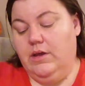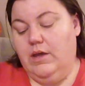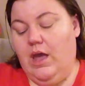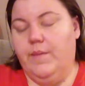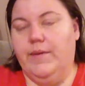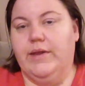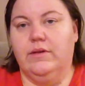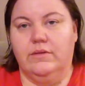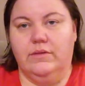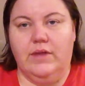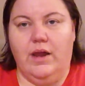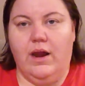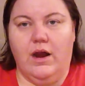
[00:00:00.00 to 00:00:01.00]
I mean,
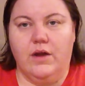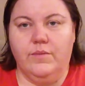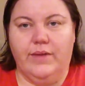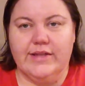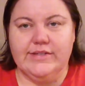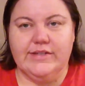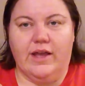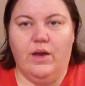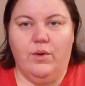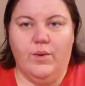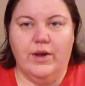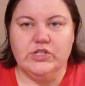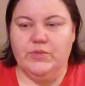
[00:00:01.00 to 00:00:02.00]
they're hard plastic, I'll
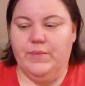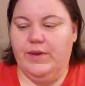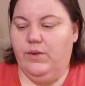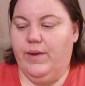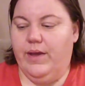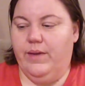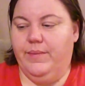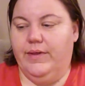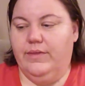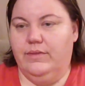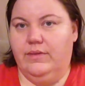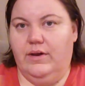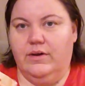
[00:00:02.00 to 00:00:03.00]
wash them anyway,
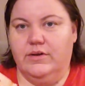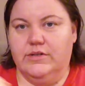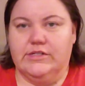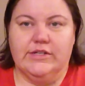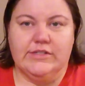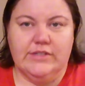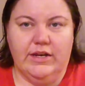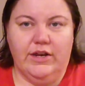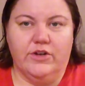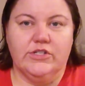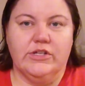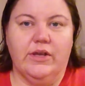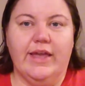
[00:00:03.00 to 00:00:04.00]
but there are 6 in here,
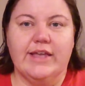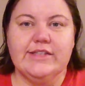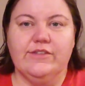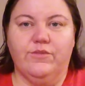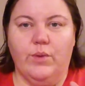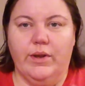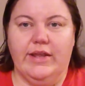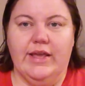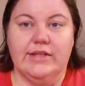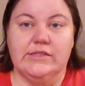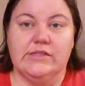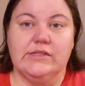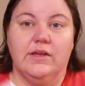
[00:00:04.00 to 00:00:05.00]
so I guess
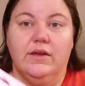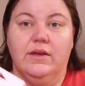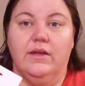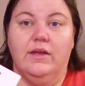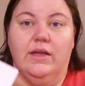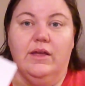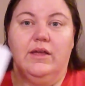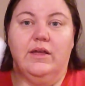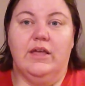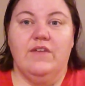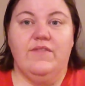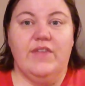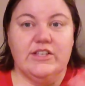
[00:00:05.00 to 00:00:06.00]

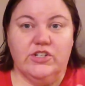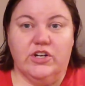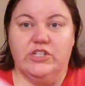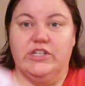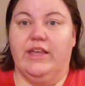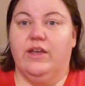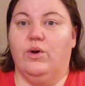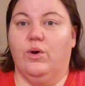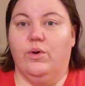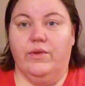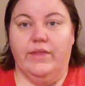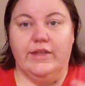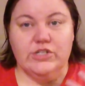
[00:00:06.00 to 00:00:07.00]
if they start to get old,
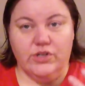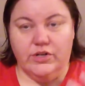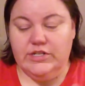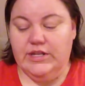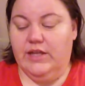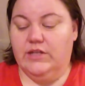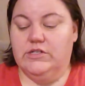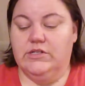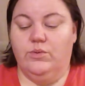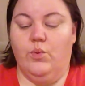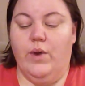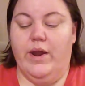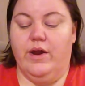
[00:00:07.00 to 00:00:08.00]
or they start to get
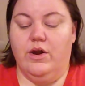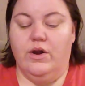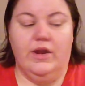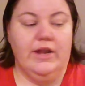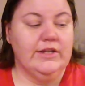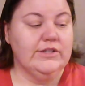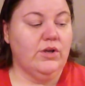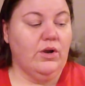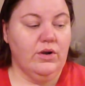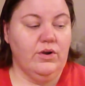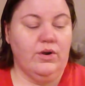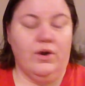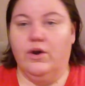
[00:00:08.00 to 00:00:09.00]
where it is harder
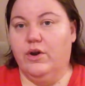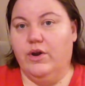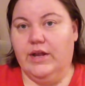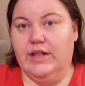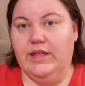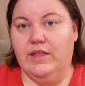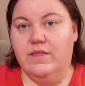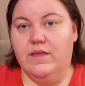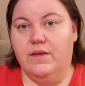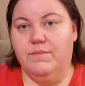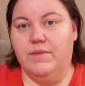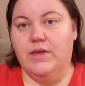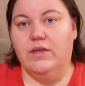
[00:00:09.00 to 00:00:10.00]
and harder to clean
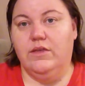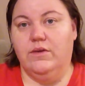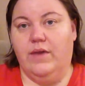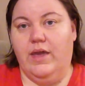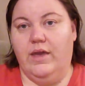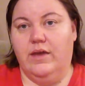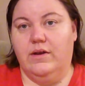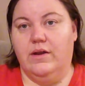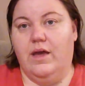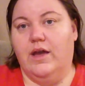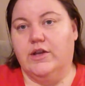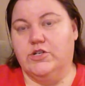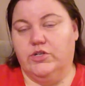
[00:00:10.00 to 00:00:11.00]
them, you can
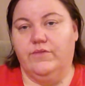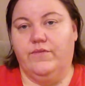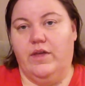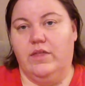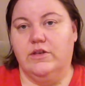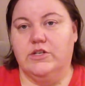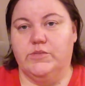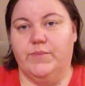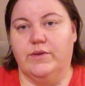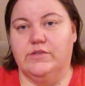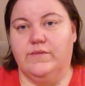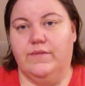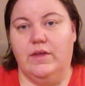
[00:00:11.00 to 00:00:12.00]
actually finally
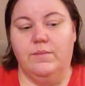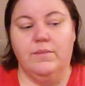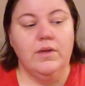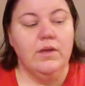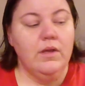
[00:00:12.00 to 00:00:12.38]
dispose of them.